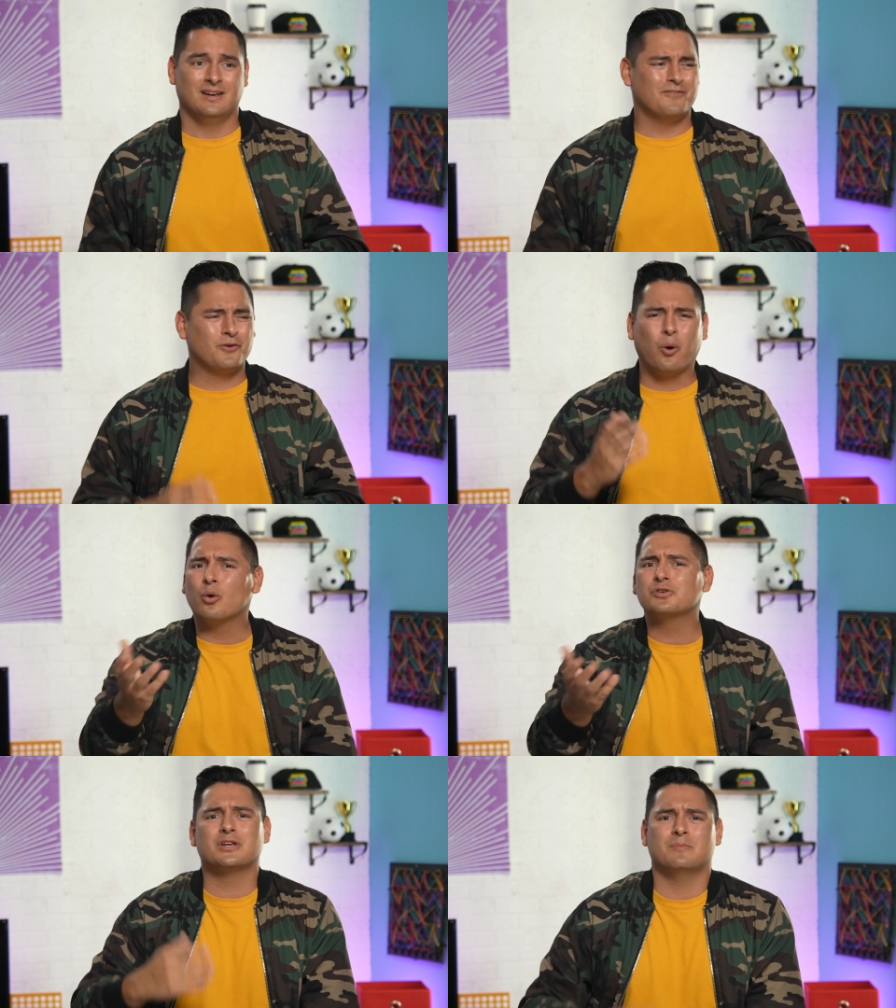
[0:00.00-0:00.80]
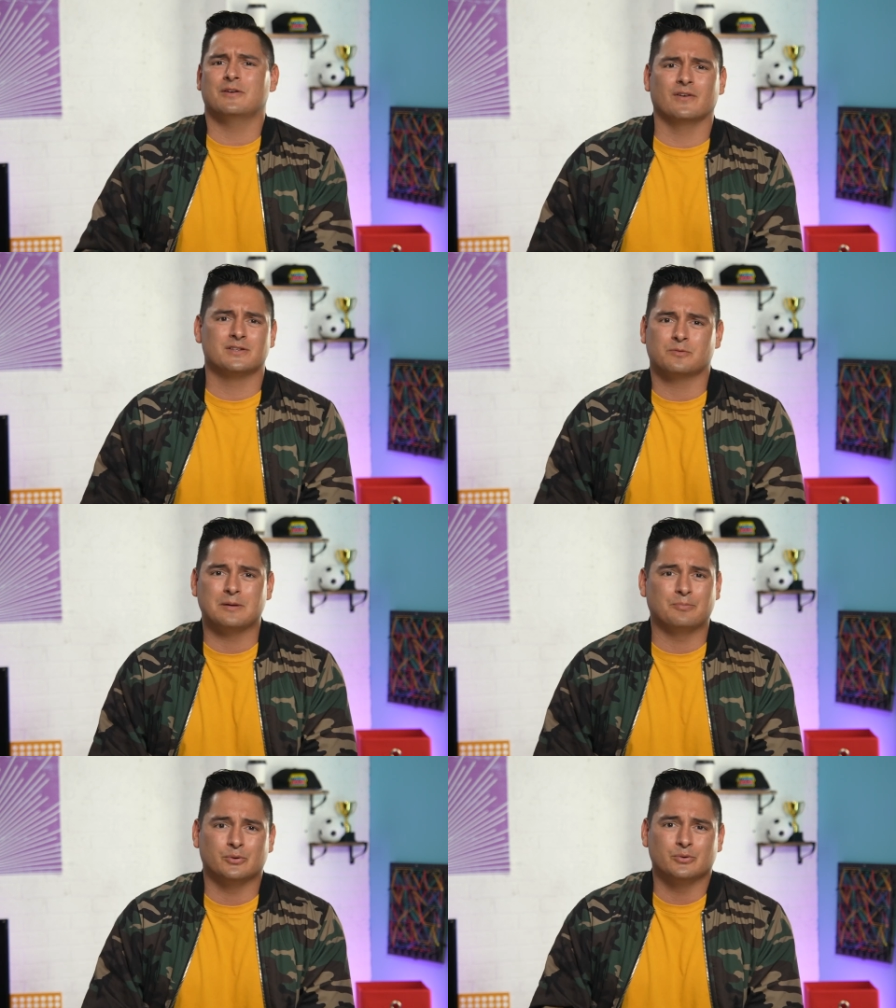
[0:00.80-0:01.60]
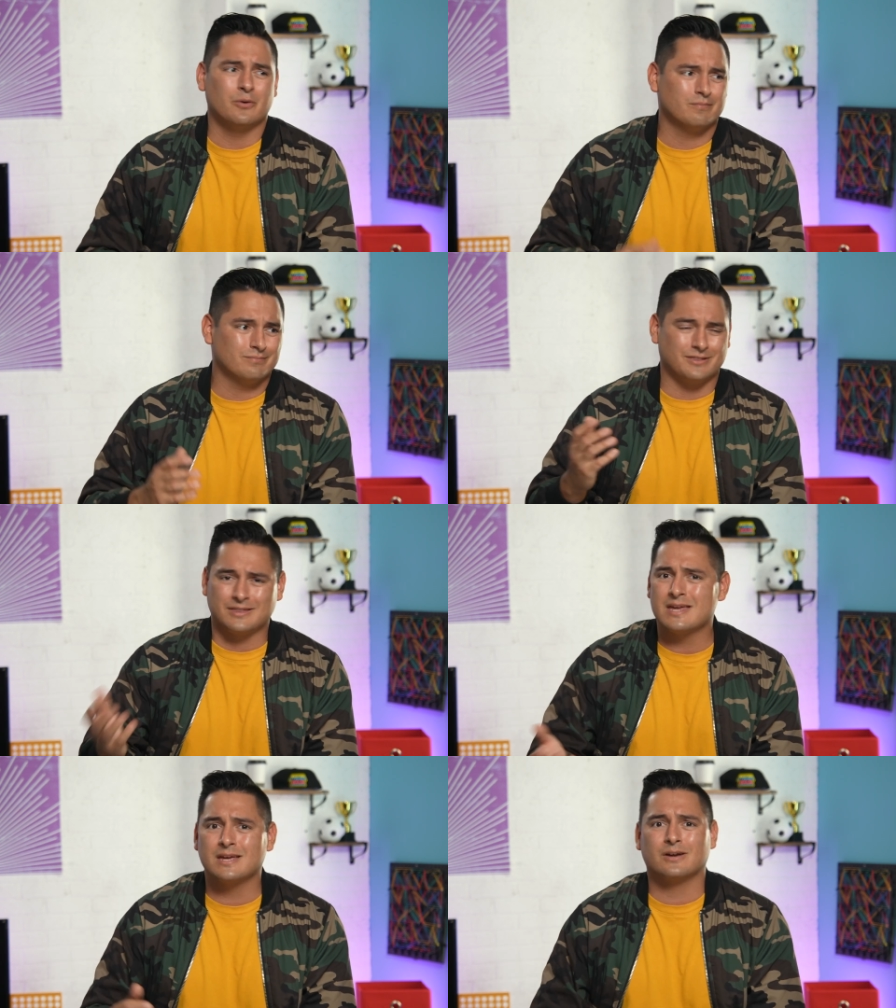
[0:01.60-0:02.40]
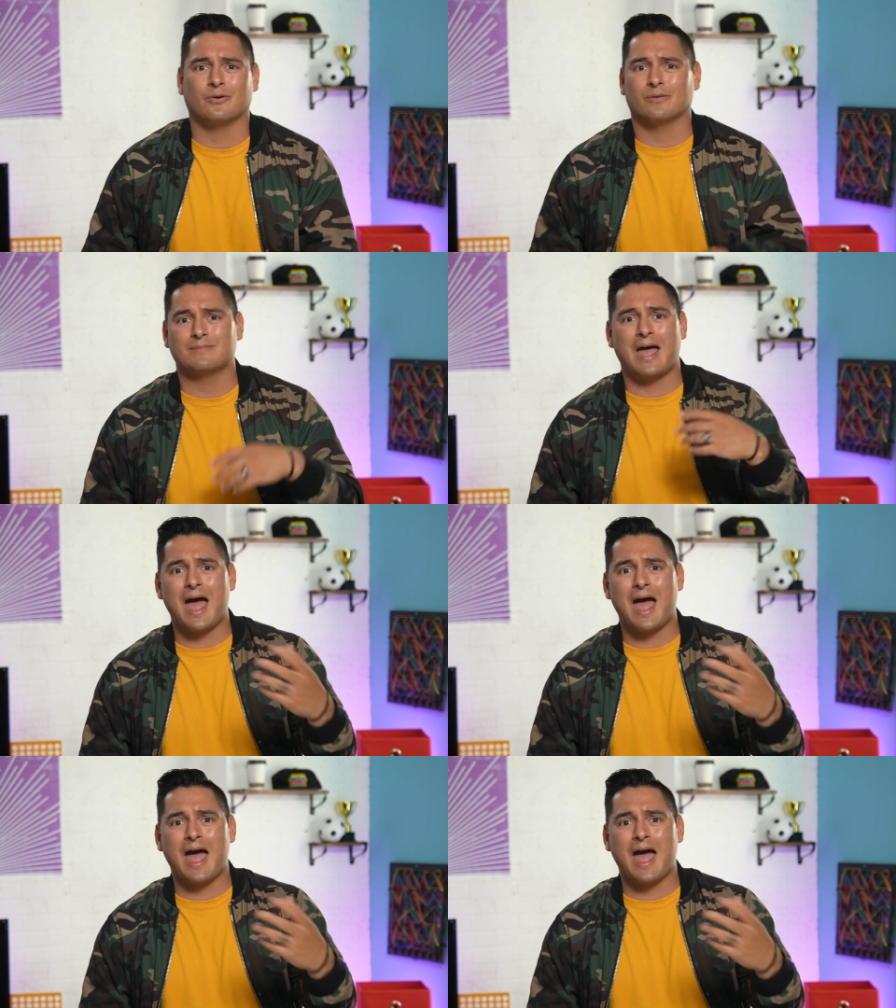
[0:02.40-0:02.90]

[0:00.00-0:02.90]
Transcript: Of course you can be friends with people who don't think or